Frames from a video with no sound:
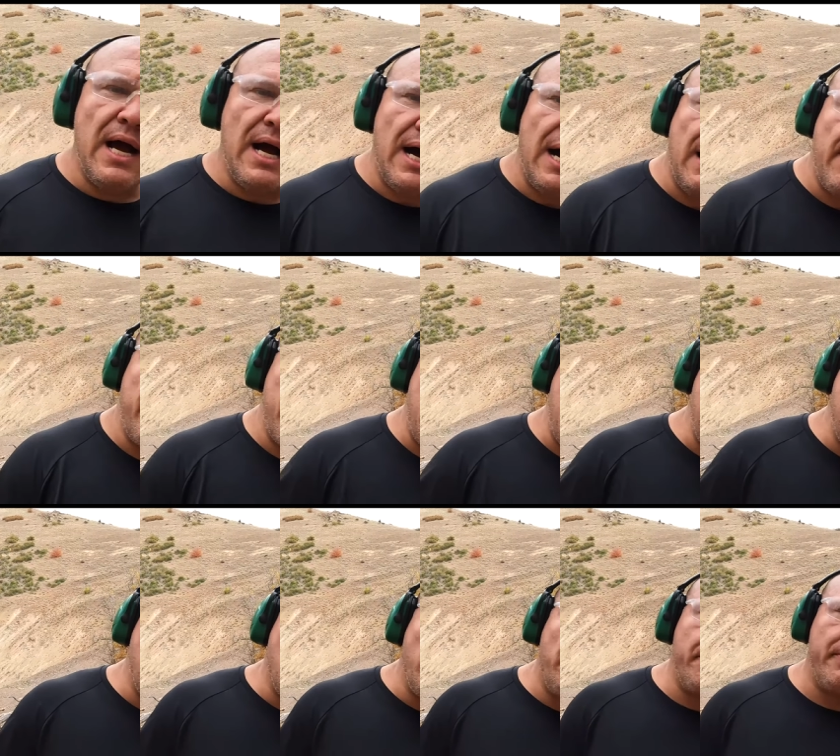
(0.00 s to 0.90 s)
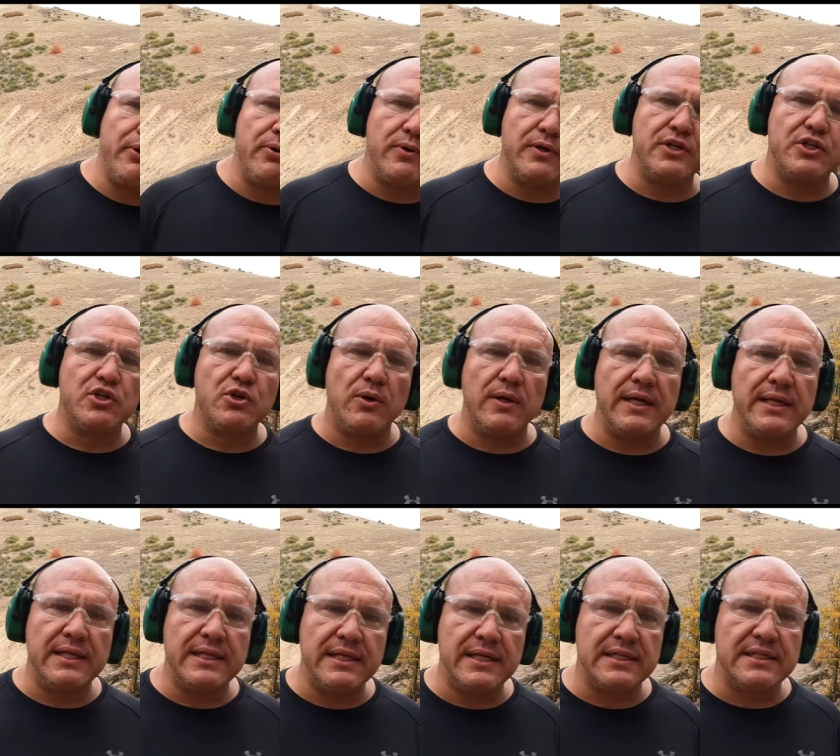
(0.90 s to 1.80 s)
I hope you
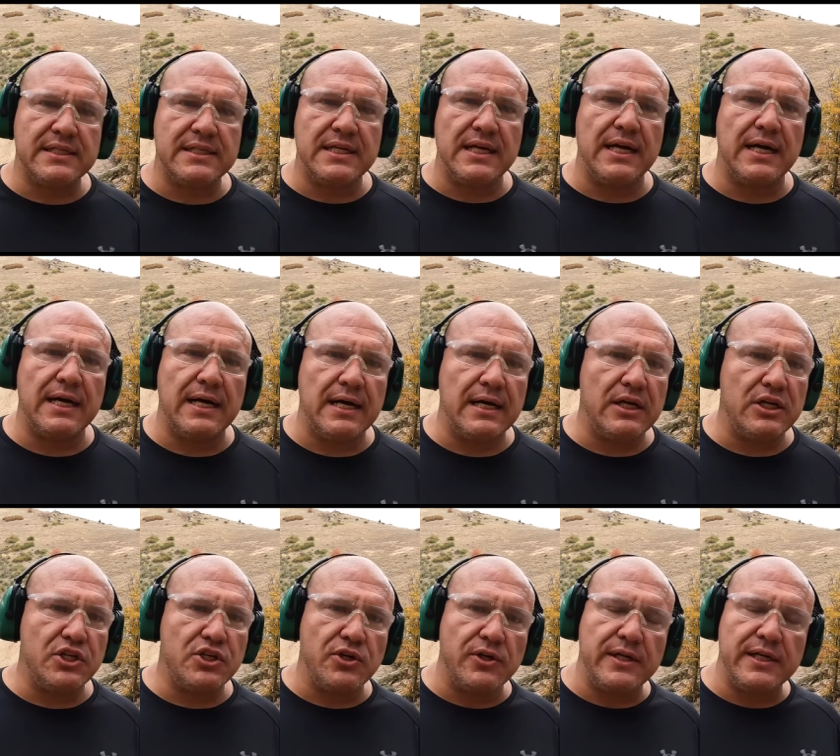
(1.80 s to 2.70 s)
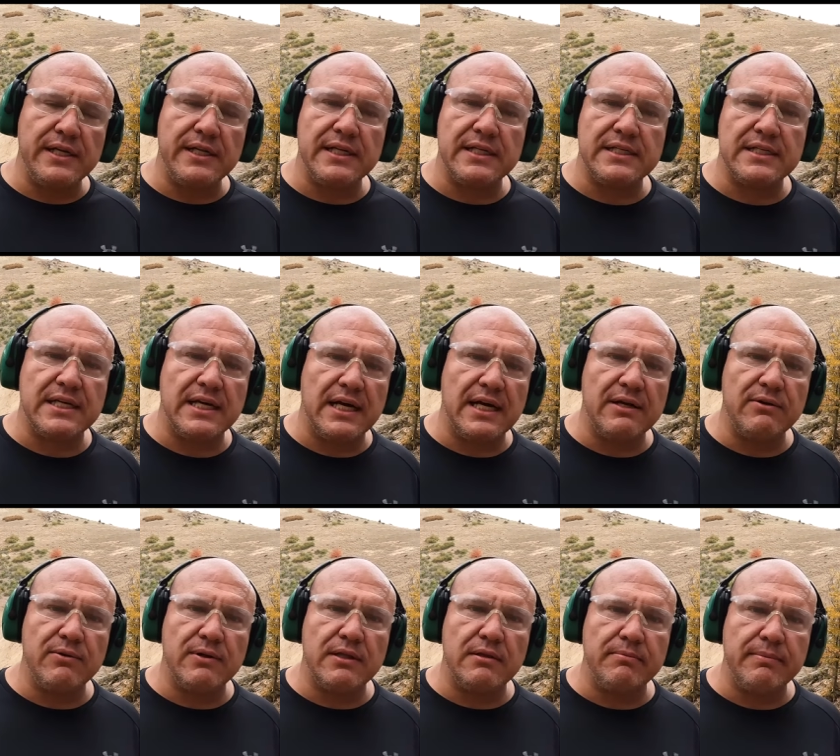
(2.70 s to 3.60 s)
enjoyed this shooting this gun
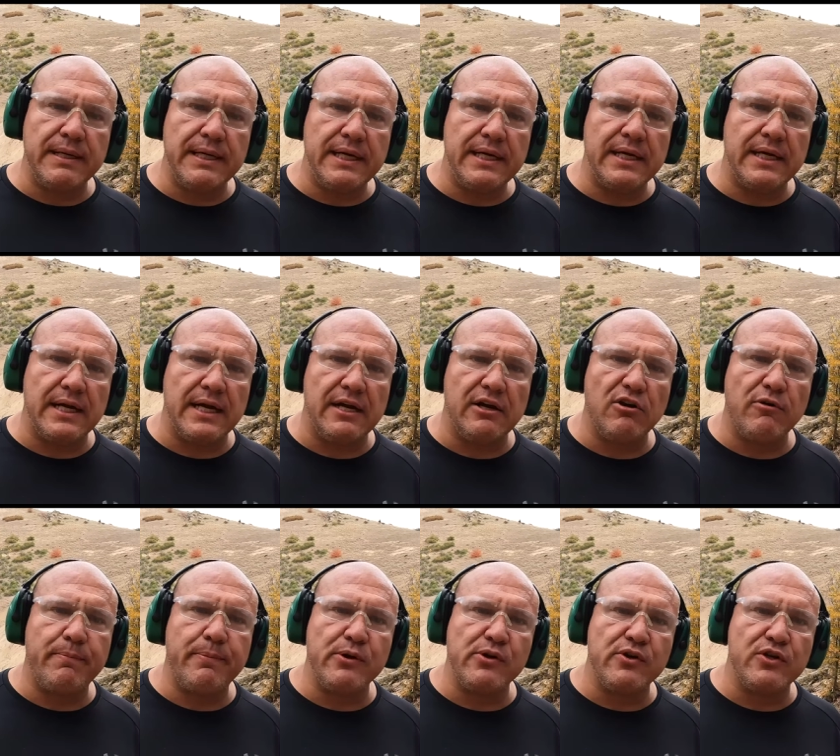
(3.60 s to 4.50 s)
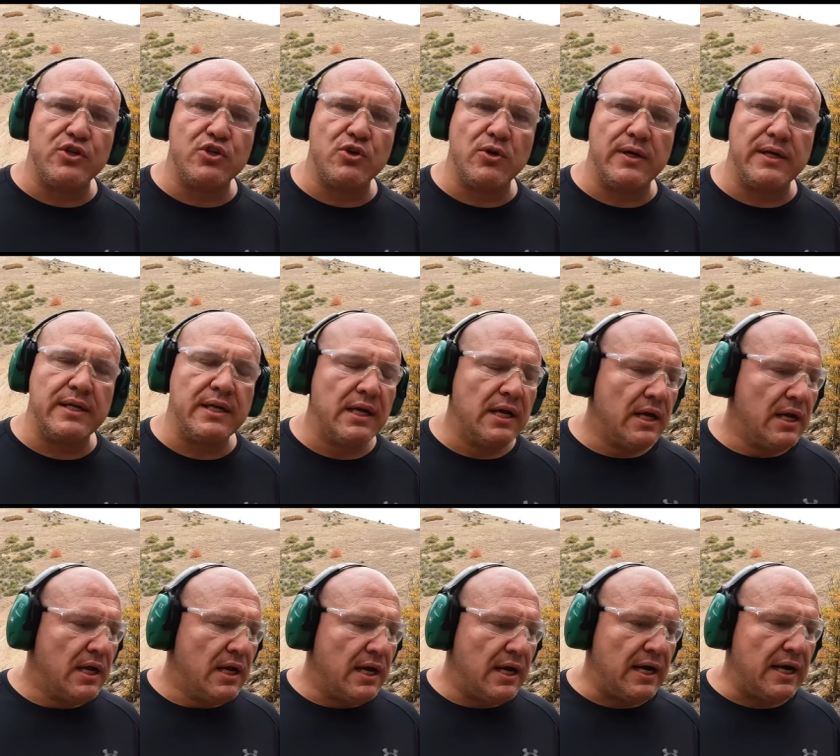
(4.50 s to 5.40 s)
with me, and I hope you enjoyed
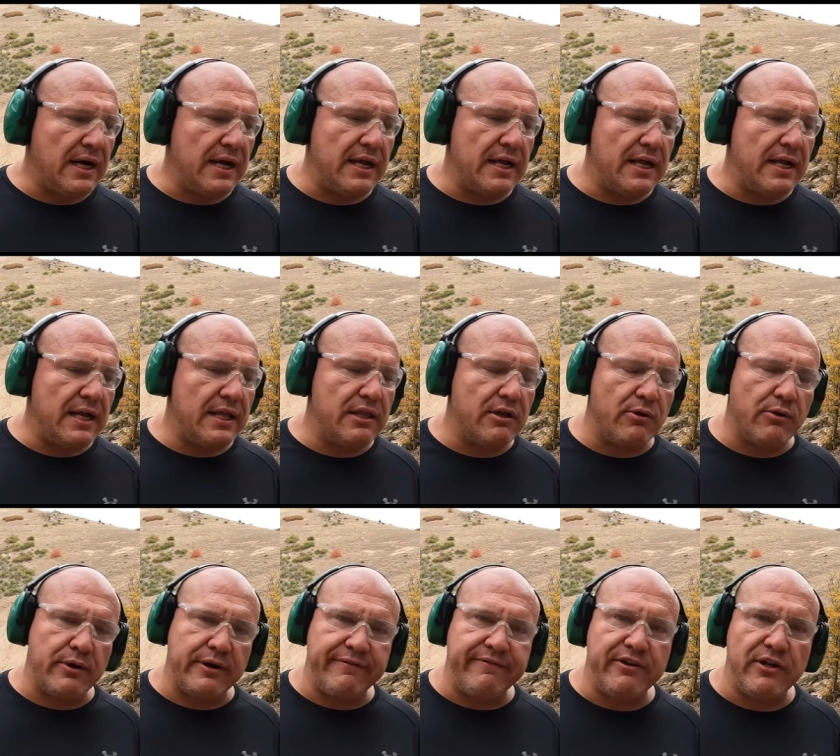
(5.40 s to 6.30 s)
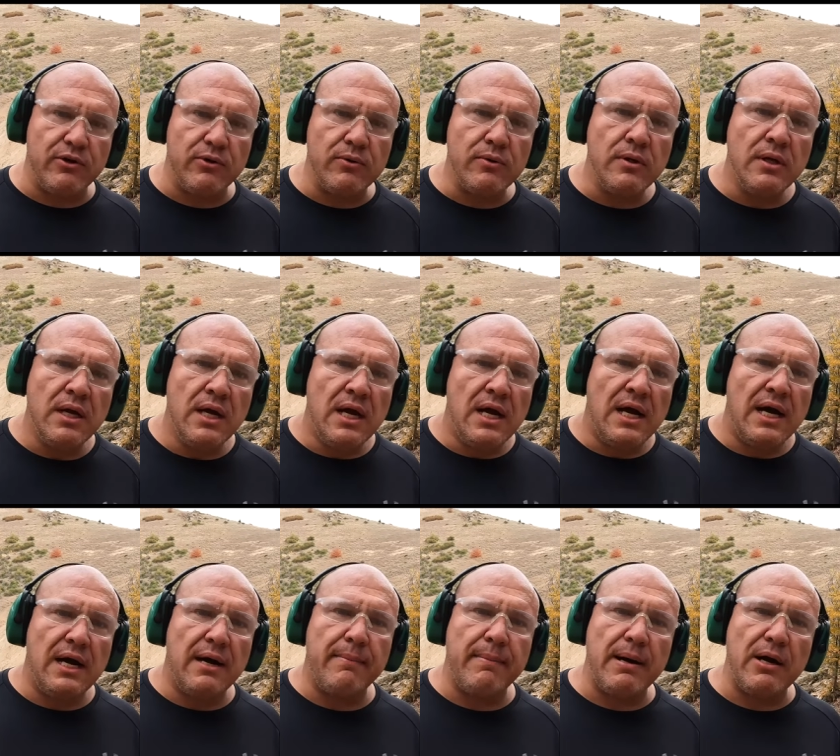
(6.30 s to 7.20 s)
the review.
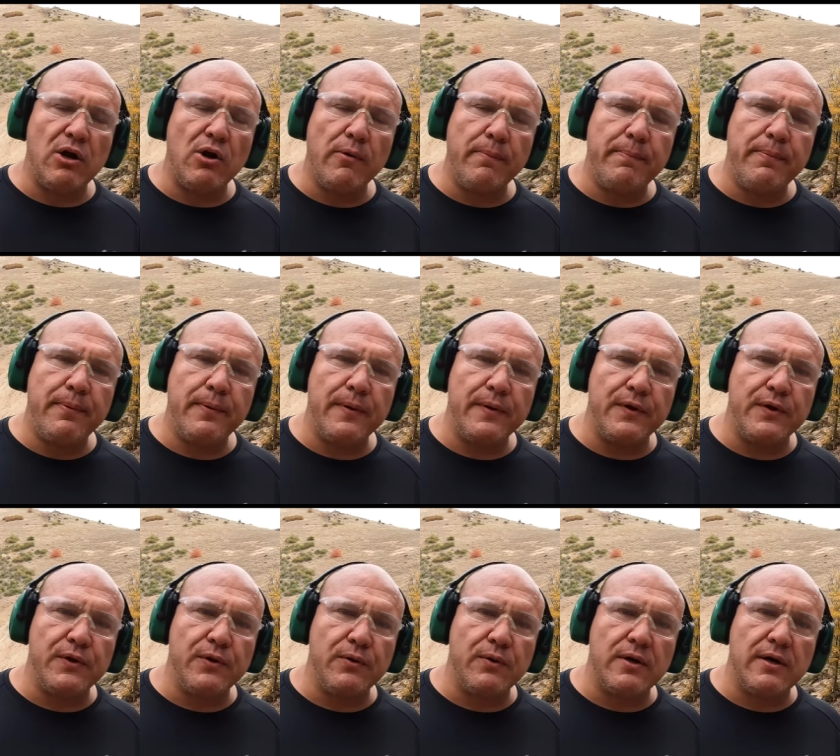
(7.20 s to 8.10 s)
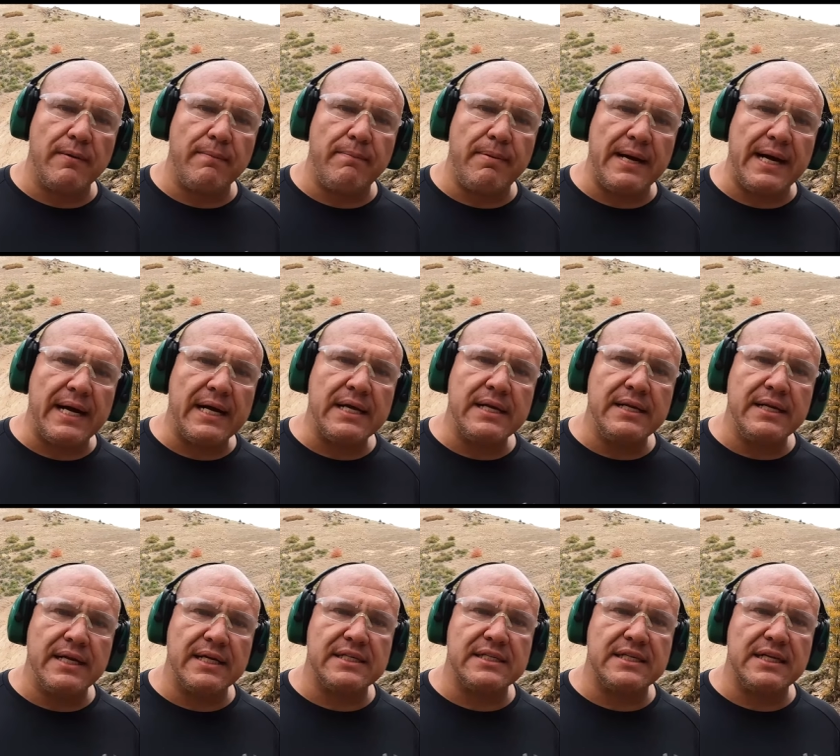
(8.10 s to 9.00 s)
I hope you come back
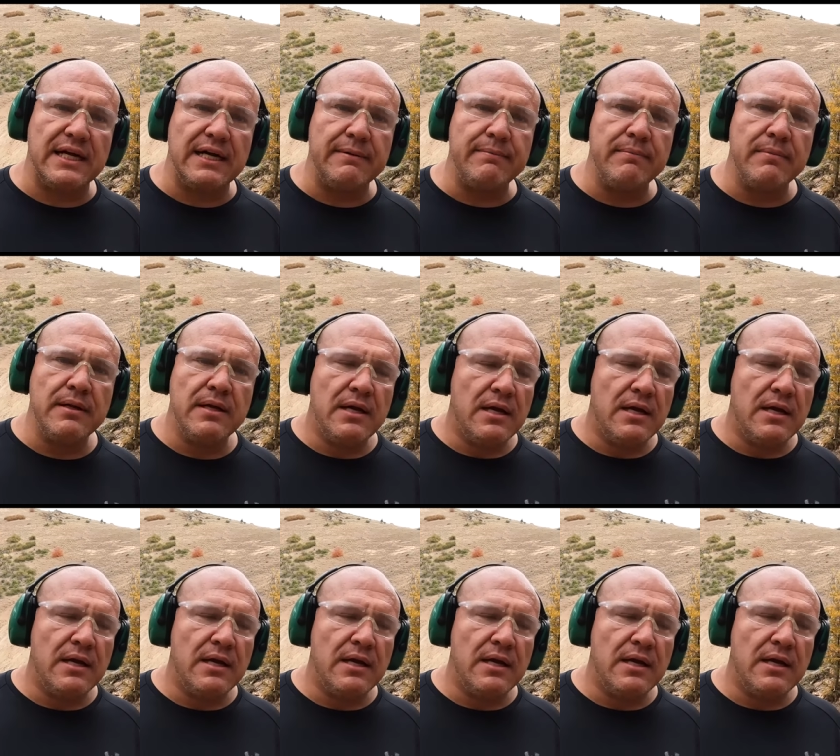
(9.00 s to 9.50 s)
next time.